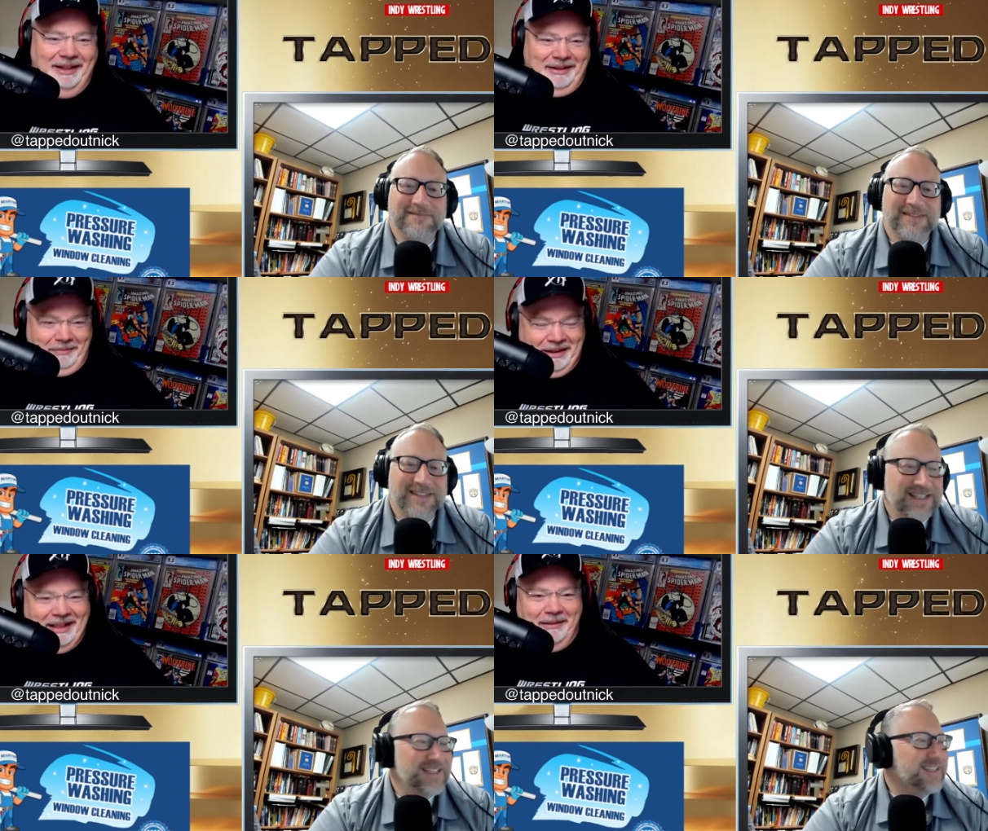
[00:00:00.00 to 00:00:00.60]
Speaker 1: here in a
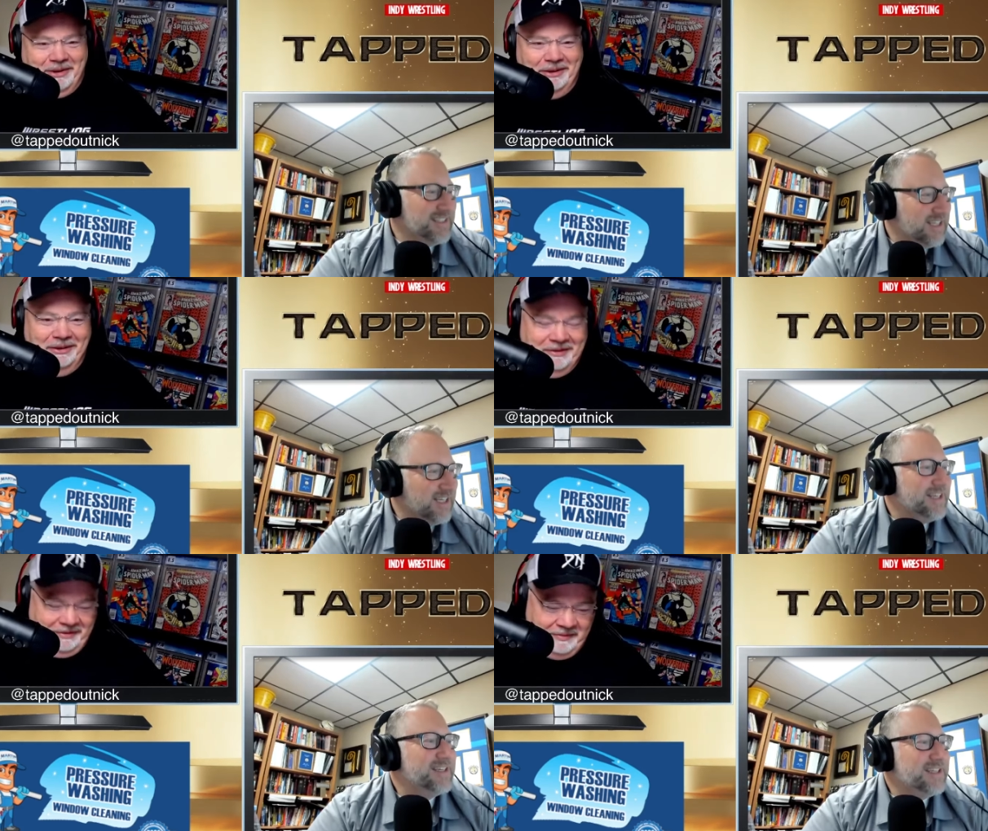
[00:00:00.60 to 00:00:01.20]
minute. I'm sure.
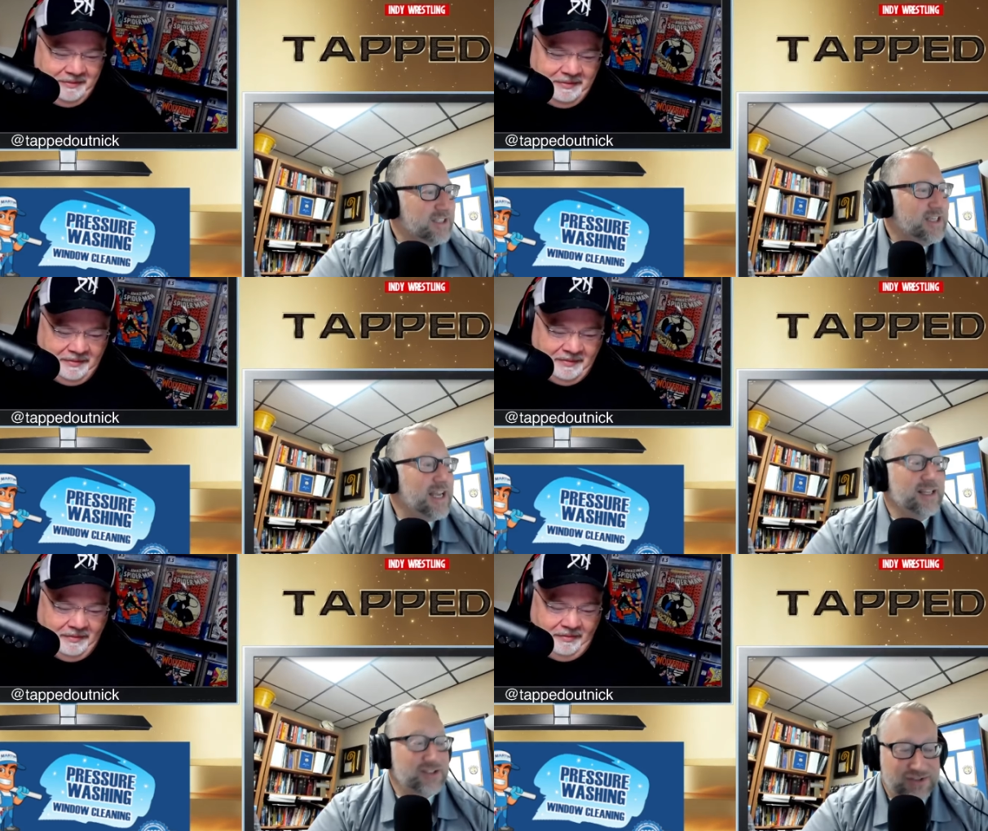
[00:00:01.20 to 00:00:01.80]

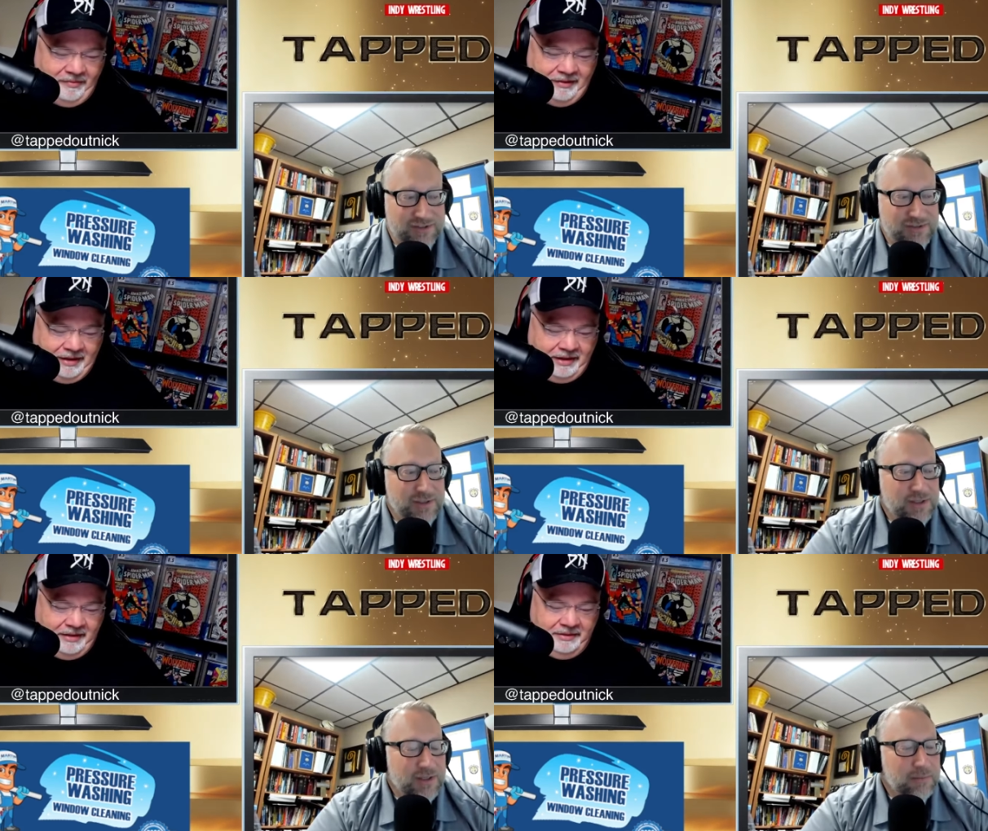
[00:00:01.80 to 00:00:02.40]
Speaker 2: Yes,
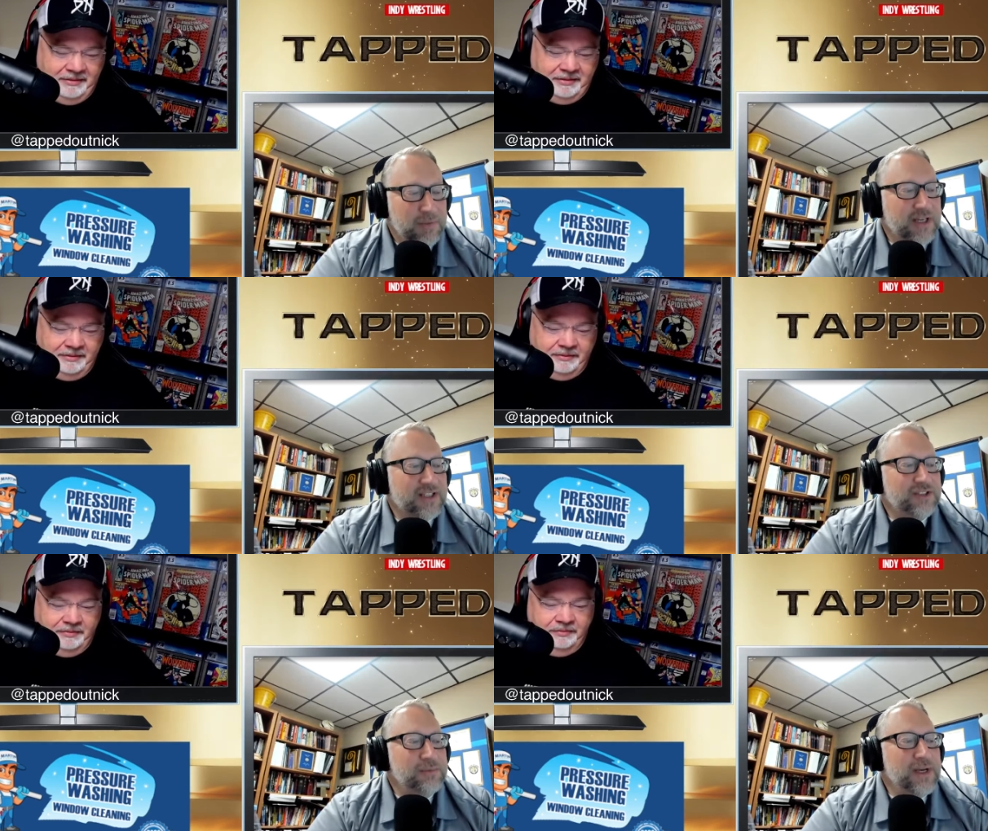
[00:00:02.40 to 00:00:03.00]

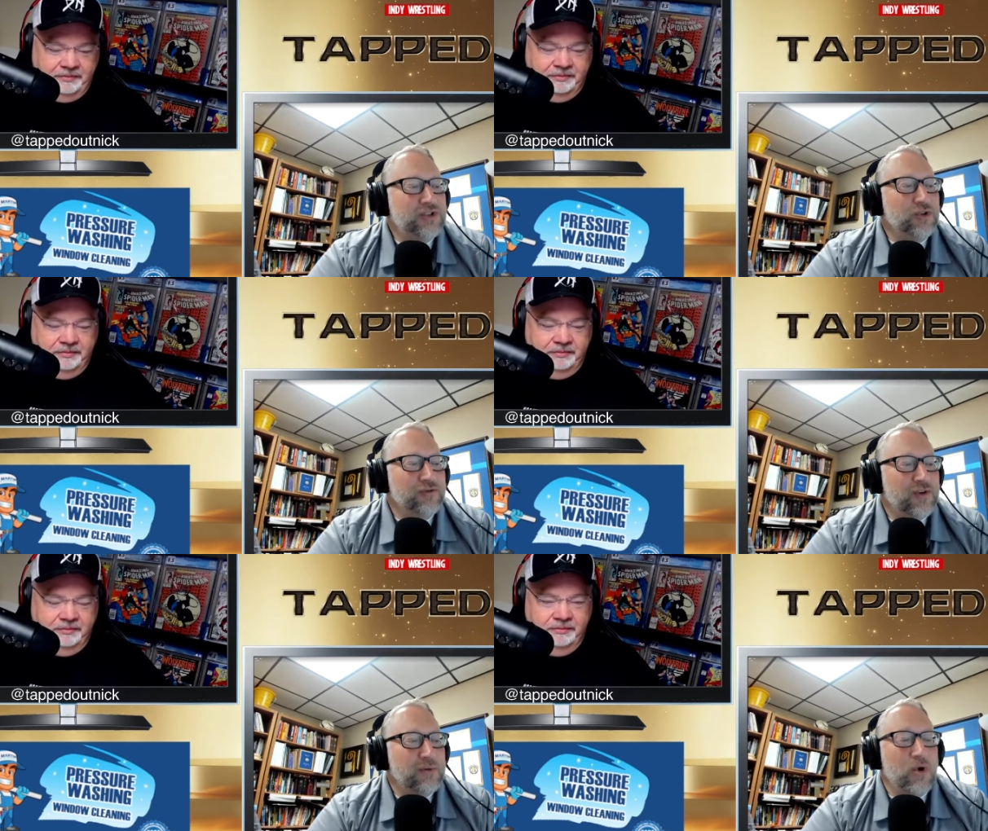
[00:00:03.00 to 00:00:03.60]
because Mitchell
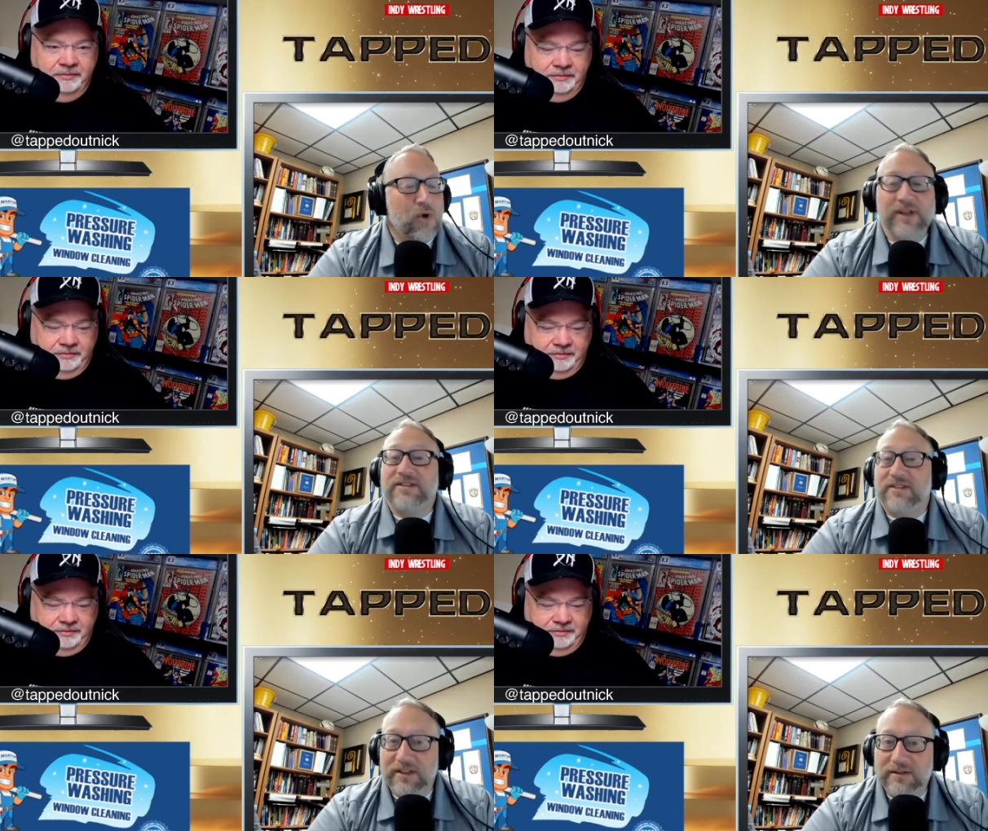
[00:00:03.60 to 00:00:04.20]
from
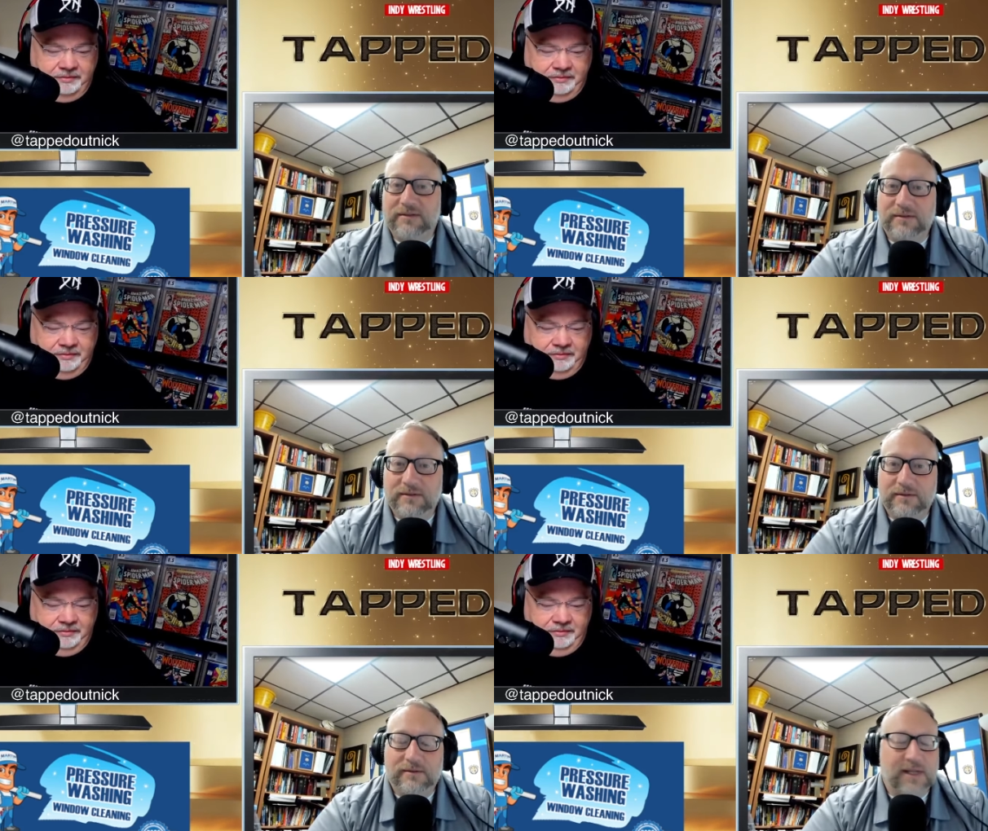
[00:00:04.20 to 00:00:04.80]
Royston,
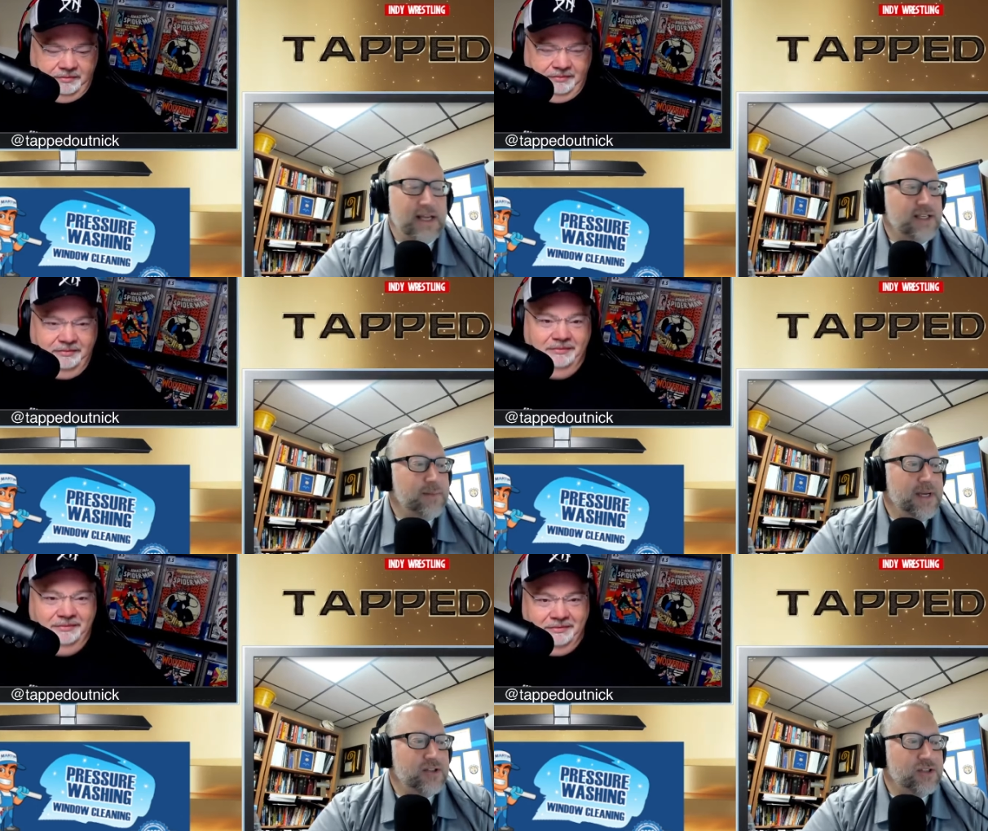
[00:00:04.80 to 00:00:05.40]
thanks
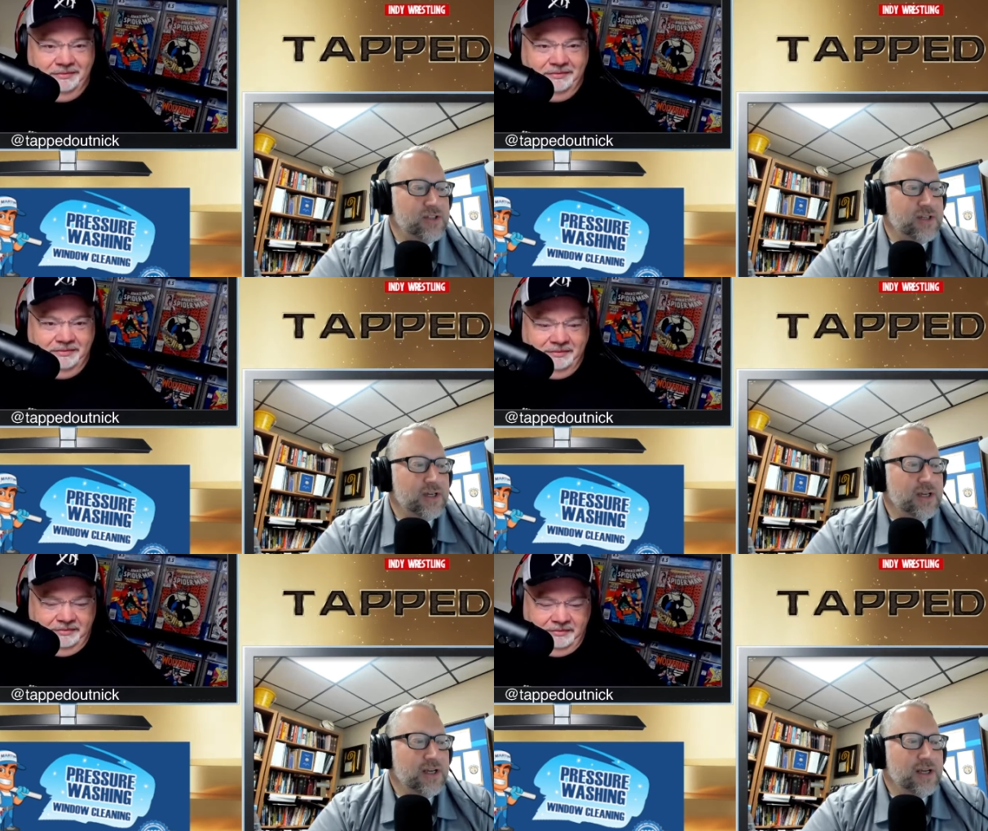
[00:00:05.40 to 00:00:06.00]
Mitch,
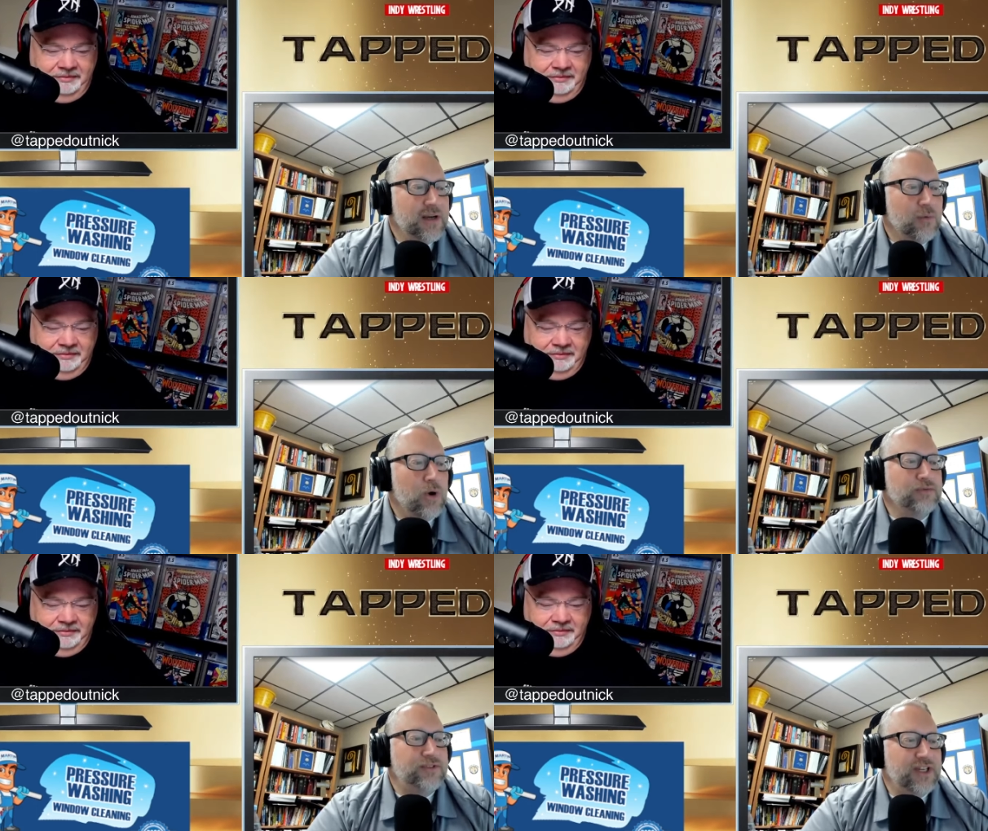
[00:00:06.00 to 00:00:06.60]

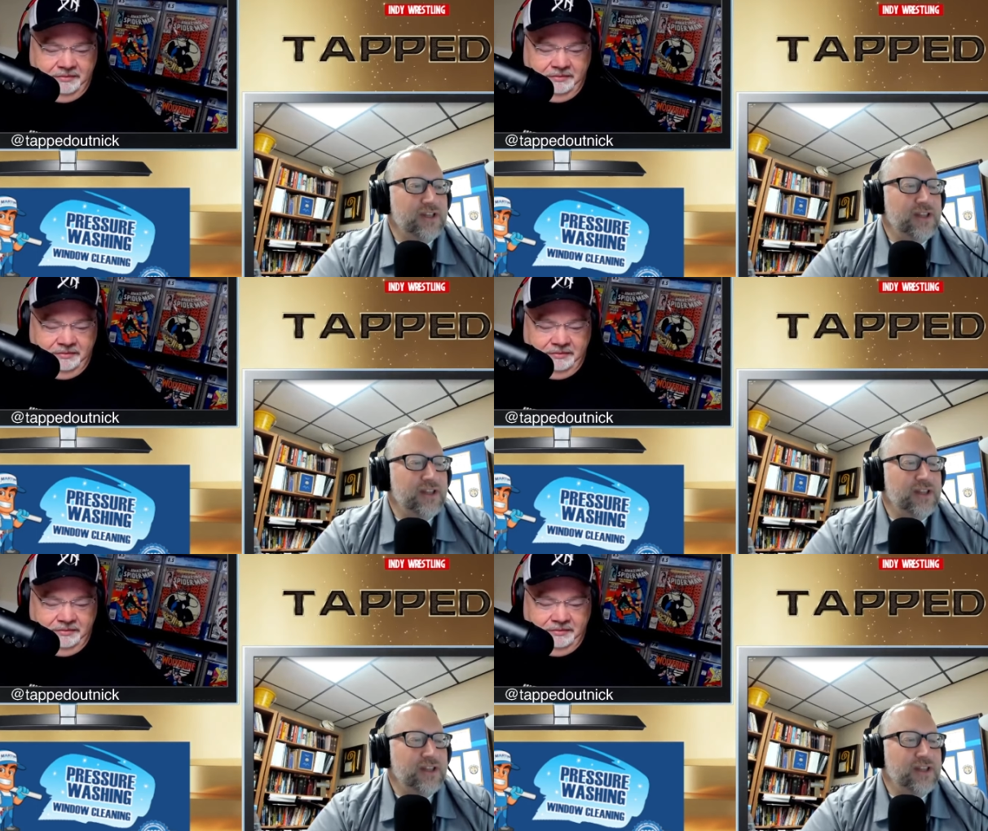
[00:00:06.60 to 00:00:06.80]
wants to